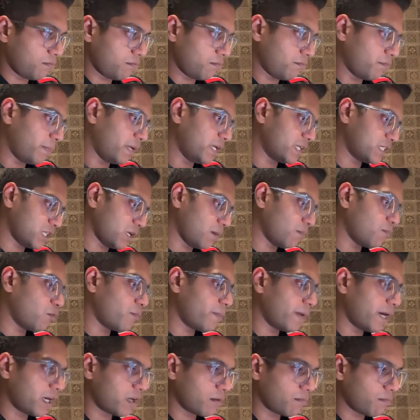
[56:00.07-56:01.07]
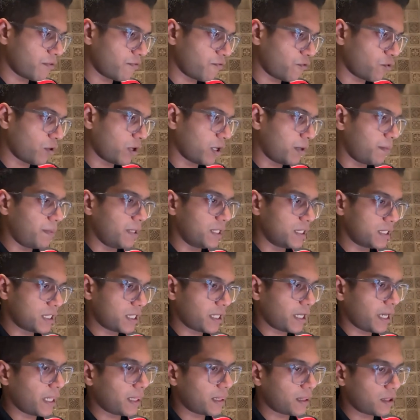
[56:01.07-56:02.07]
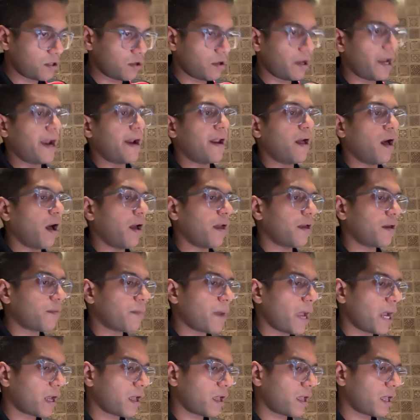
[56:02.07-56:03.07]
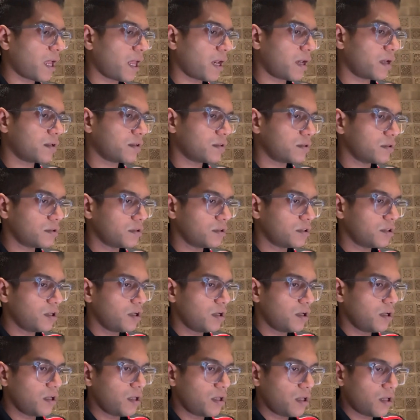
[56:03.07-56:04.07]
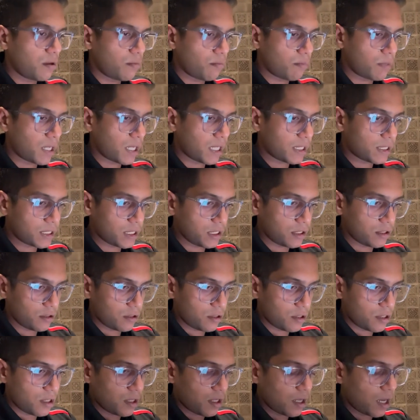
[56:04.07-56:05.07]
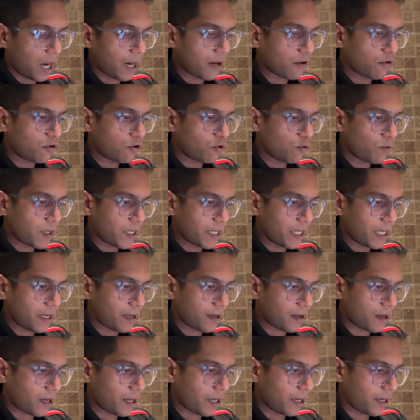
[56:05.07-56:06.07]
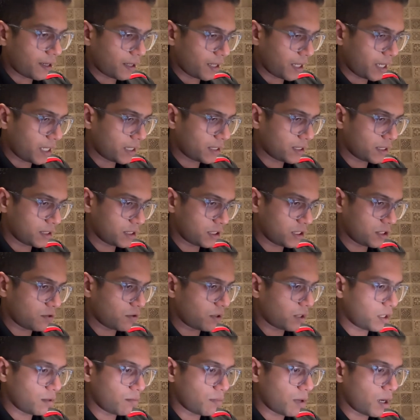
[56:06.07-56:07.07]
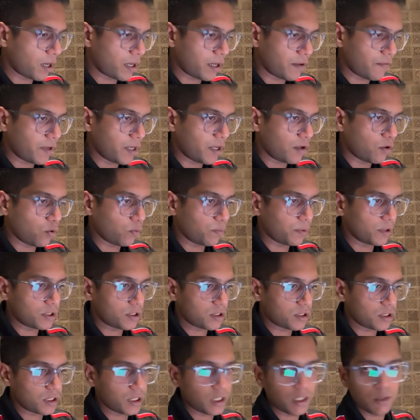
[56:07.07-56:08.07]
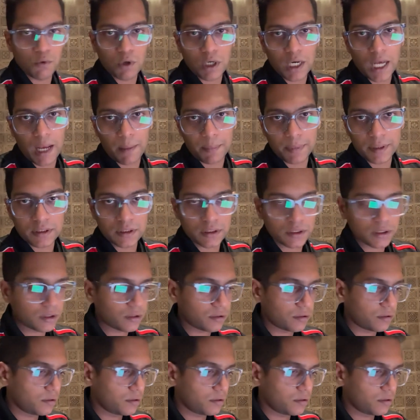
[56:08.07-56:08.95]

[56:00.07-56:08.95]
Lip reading: build some momentum before it builds strength to head higher back again. But let's see. I don't do any intraday trades. I just look at the market when it opens to see what happens.